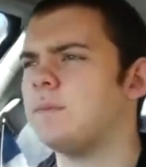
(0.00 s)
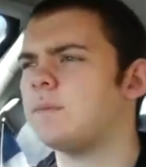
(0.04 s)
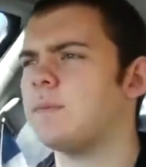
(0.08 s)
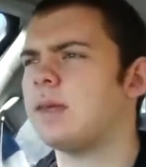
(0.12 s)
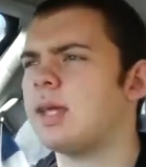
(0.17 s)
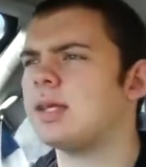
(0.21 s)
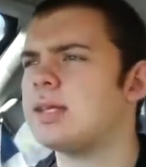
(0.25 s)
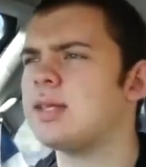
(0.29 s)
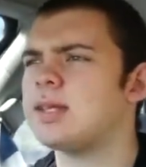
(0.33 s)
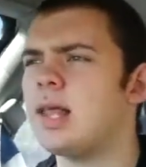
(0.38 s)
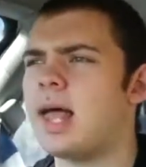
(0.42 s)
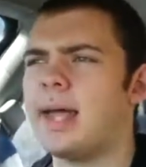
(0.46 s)

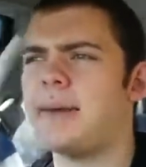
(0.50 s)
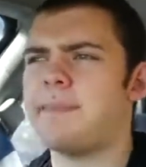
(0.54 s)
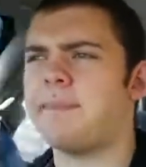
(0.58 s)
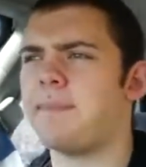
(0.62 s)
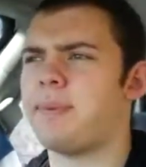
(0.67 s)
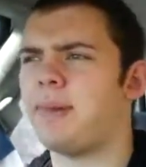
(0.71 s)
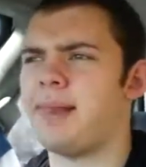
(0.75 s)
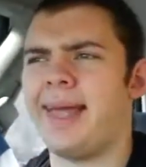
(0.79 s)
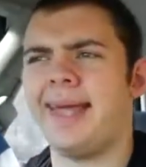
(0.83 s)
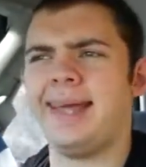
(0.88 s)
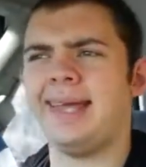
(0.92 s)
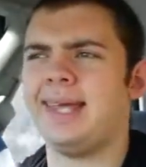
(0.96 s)
It's like
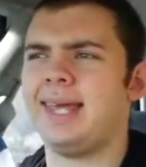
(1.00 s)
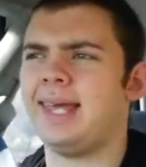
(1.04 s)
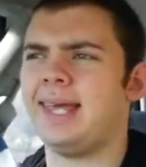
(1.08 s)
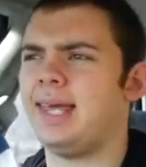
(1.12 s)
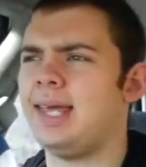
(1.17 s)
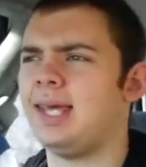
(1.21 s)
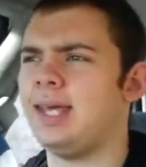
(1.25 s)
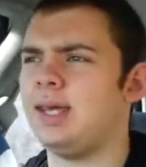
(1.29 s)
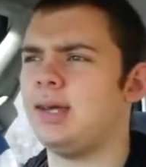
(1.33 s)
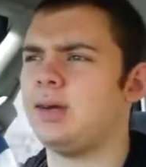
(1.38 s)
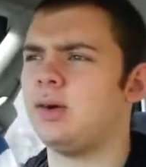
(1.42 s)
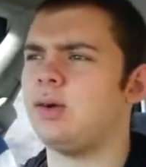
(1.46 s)

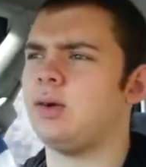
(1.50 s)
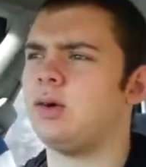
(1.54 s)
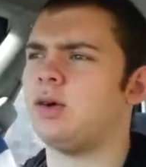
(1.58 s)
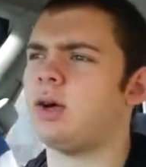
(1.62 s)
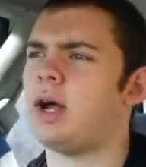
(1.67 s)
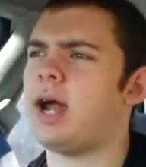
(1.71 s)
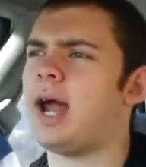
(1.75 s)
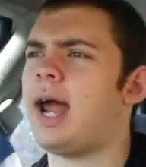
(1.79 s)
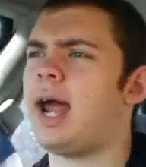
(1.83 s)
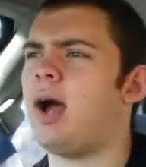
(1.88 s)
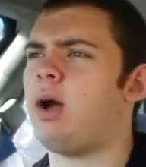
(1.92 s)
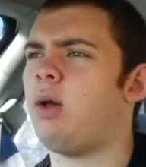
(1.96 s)
planking
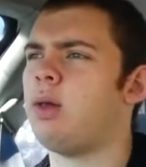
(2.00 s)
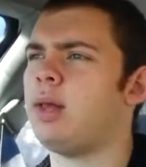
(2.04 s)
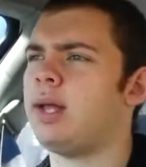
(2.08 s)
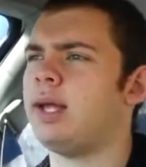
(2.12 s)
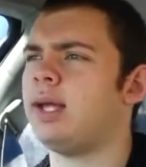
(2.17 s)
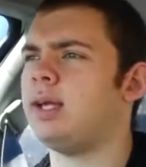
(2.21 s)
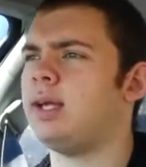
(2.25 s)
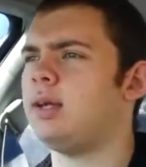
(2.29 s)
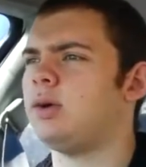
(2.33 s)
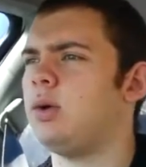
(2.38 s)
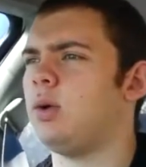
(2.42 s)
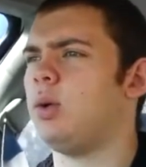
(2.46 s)
or
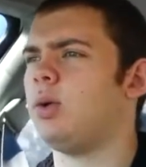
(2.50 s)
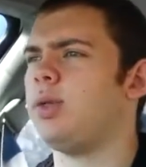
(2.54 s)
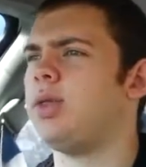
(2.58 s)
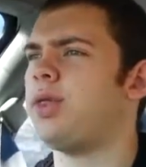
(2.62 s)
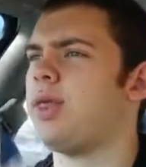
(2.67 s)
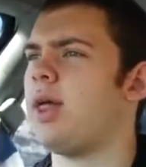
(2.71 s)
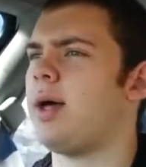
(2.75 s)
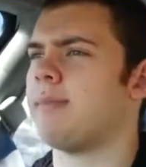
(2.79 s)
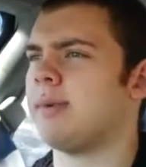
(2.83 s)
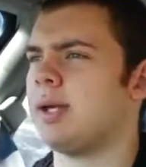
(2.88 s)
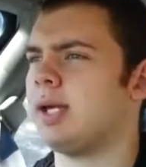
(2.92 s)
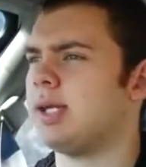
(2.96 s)
owling or
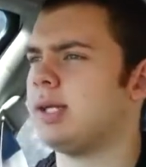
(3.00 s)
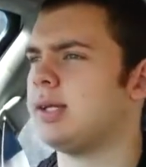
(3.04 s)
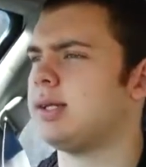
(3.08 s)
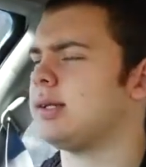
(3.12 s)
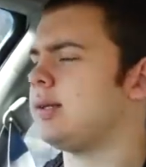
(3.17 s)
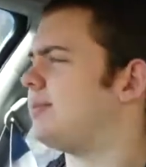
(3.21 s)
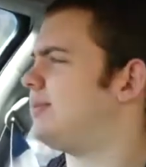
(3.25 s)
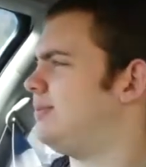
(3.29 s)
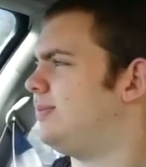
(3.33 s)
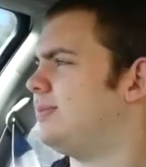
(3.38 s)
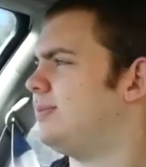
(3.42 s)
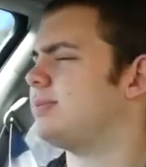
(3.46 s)

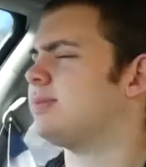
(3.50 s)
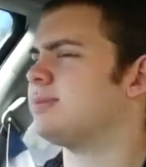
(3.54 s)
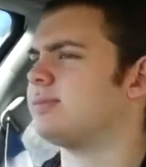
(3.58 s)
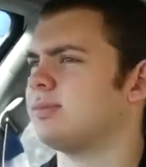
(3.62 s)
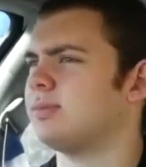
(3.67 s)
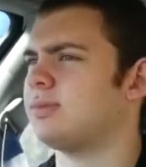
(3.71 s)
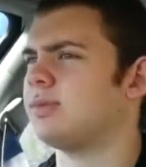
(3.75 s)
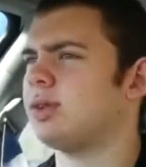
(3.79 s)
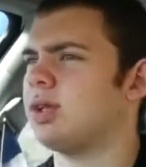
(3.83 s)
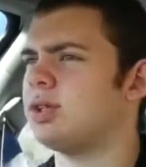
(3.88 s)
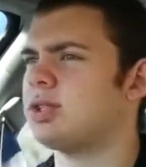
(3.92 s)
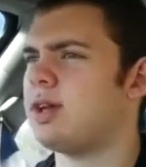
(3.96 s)
thumbing,
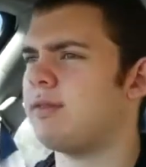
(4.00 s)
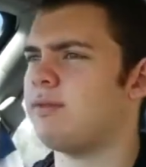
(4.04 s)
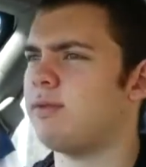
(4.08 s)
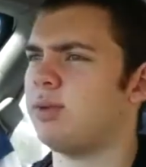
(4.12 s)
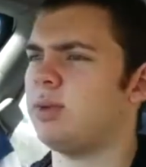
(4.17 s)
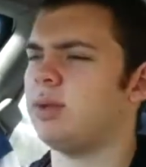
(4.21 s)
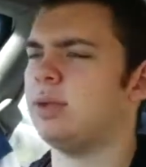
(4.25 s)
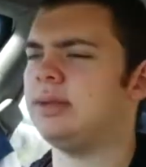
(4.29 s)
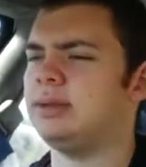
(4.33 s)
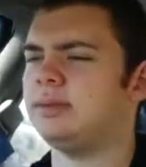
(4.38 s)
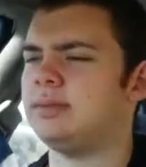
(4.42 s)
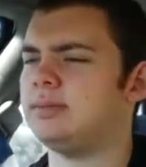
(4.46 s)
whichever
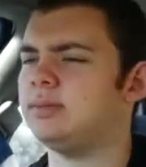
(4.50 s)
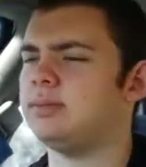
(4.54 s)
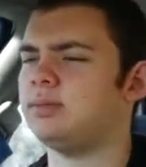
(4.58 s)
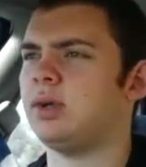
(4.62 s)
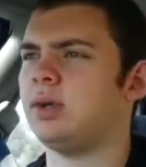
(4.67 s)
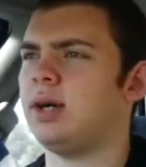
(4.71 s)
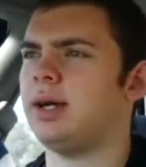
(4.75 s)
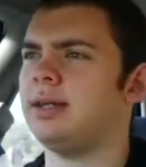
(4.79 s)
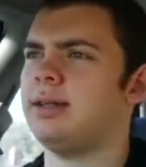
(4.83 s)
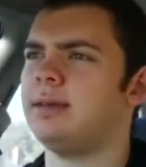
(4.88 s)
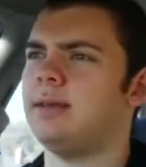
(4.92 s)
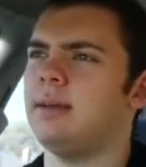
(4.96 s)

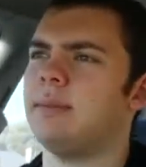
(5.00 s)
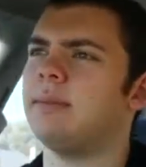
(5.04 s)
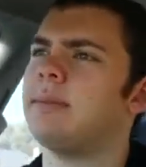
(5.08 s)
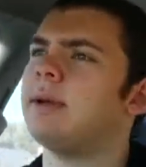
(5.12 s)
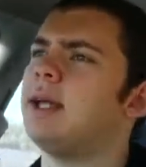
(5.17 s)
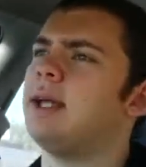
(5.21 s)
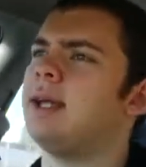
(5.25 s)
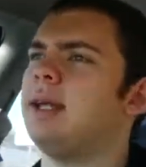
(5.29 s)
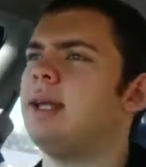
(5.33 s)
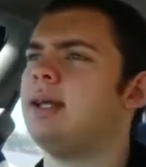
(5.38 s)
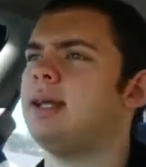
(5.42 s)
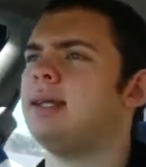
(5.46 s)
one. But